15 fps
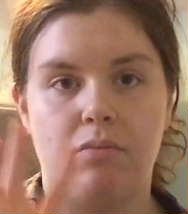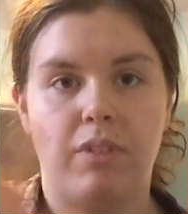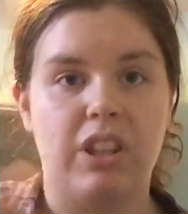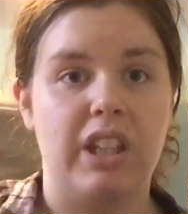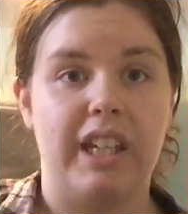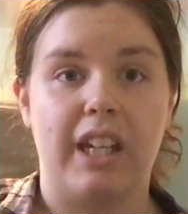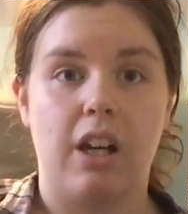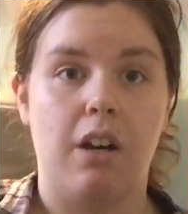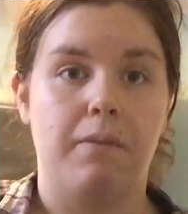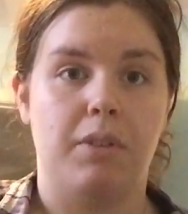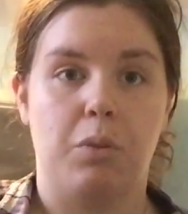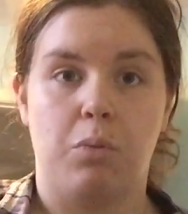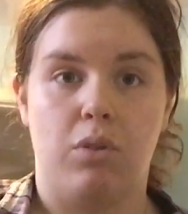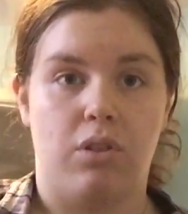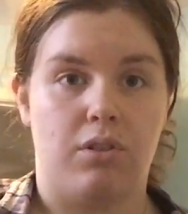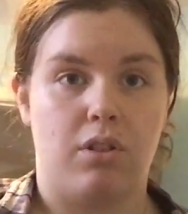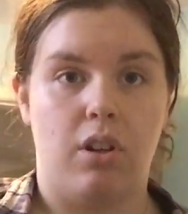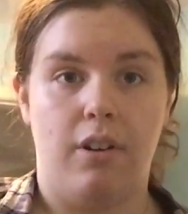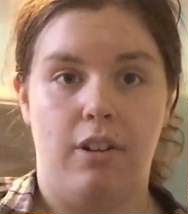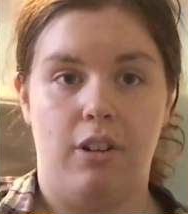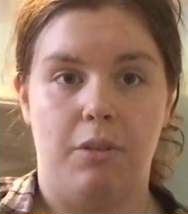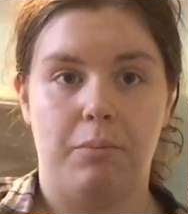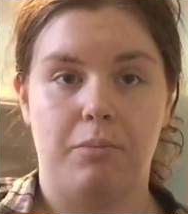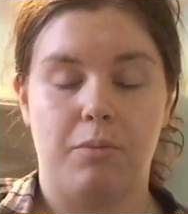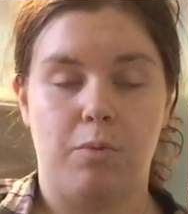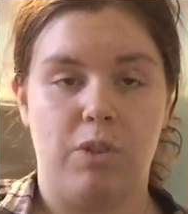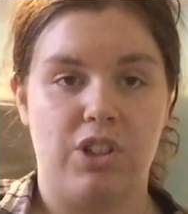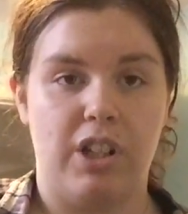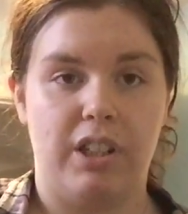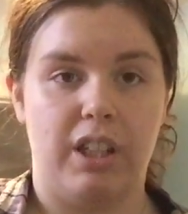thing of the word calm,
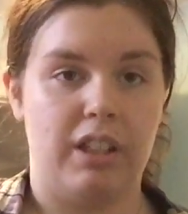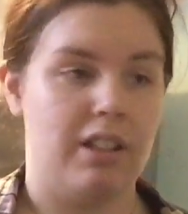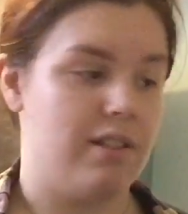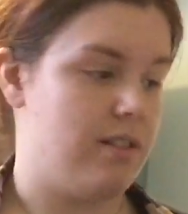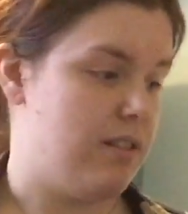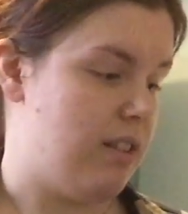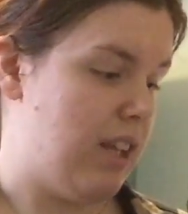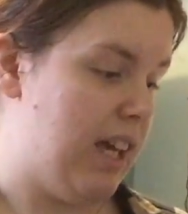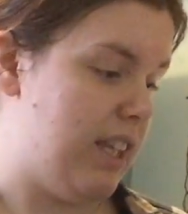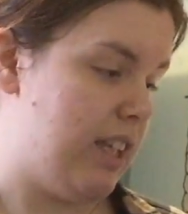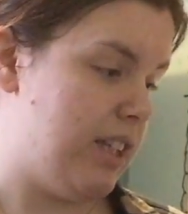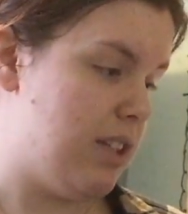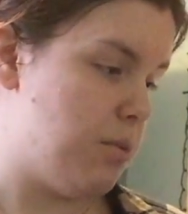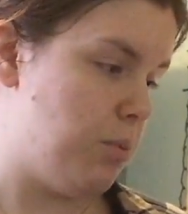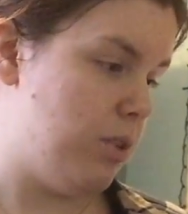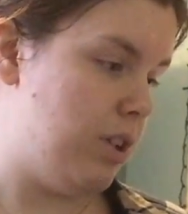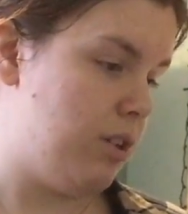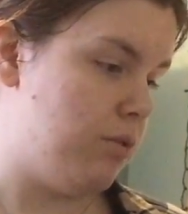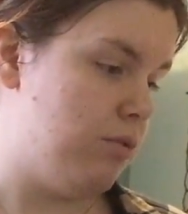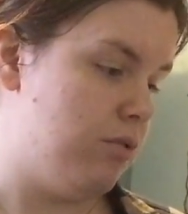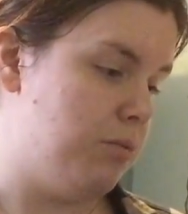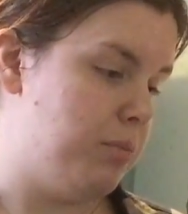which I think this is, I think that's pretty cool.